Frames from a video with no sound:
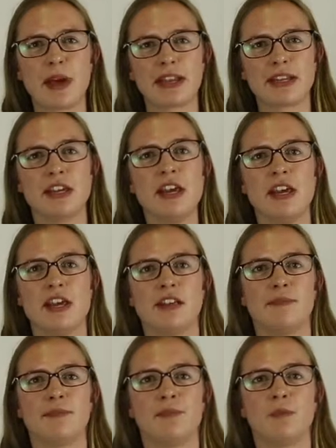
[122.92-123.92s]
but
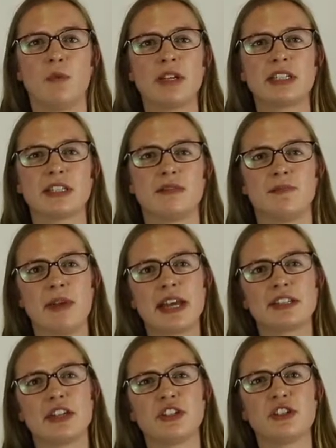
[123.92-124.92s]
what
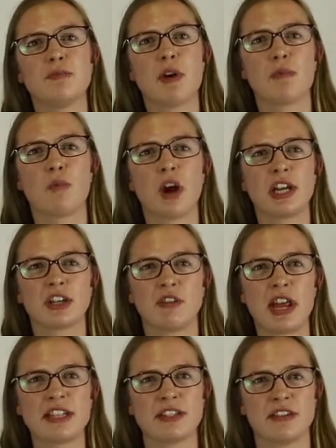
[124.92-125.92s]
makes a tumor more
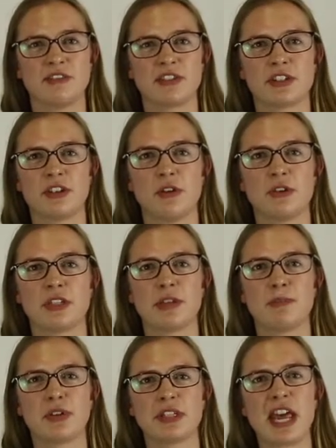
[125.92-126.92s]
aggressive, so
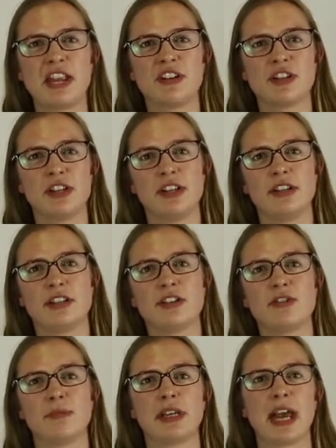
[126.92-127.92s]
the potential
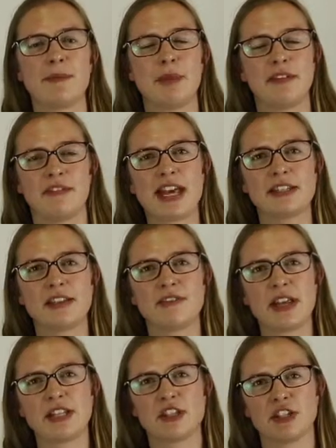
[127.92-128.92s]
to become invasive
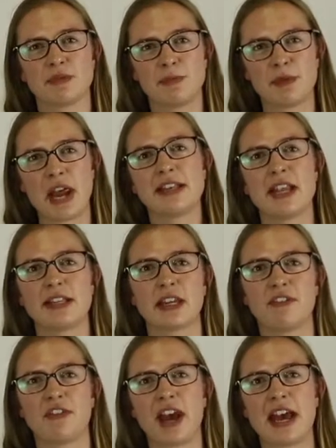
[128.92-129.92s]
and to spread and
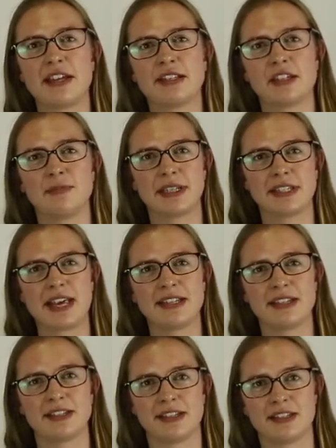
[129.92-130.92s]
give rise to
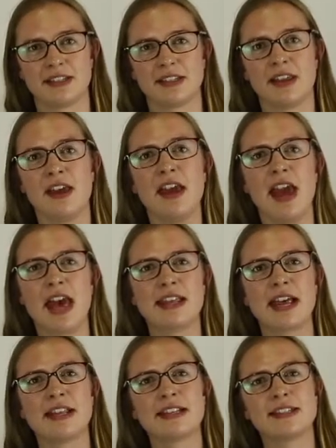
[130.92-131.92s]
metastasis.
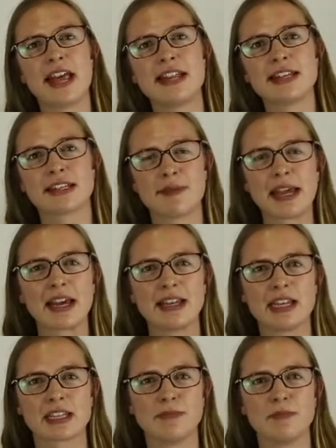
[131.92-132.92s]
And understanding the
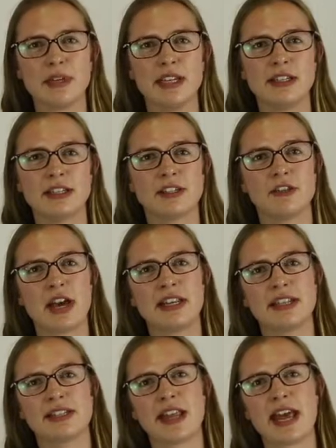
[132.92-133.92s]
mechanism means to
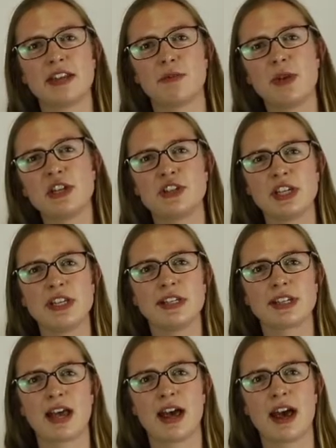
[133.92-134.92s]
understand which
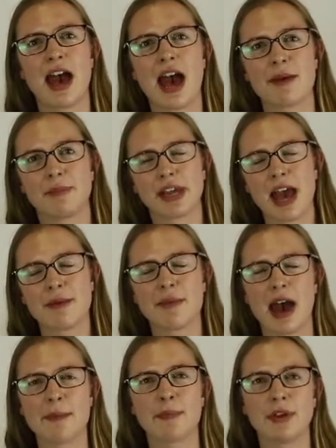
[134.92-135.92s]
genes are become
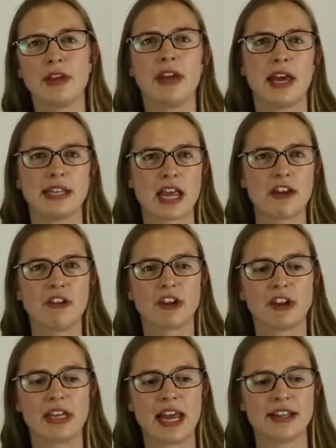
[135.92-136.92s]
up and
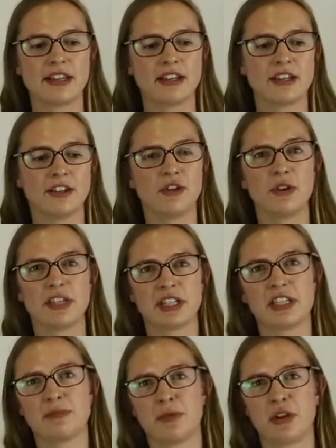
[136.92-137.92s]
down-regulated during
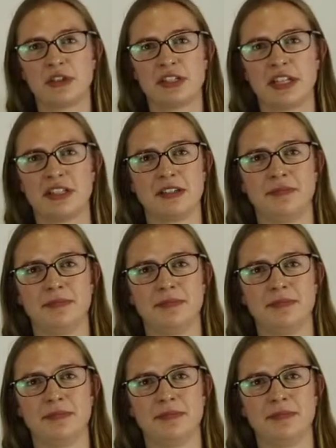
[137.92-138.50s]
this process.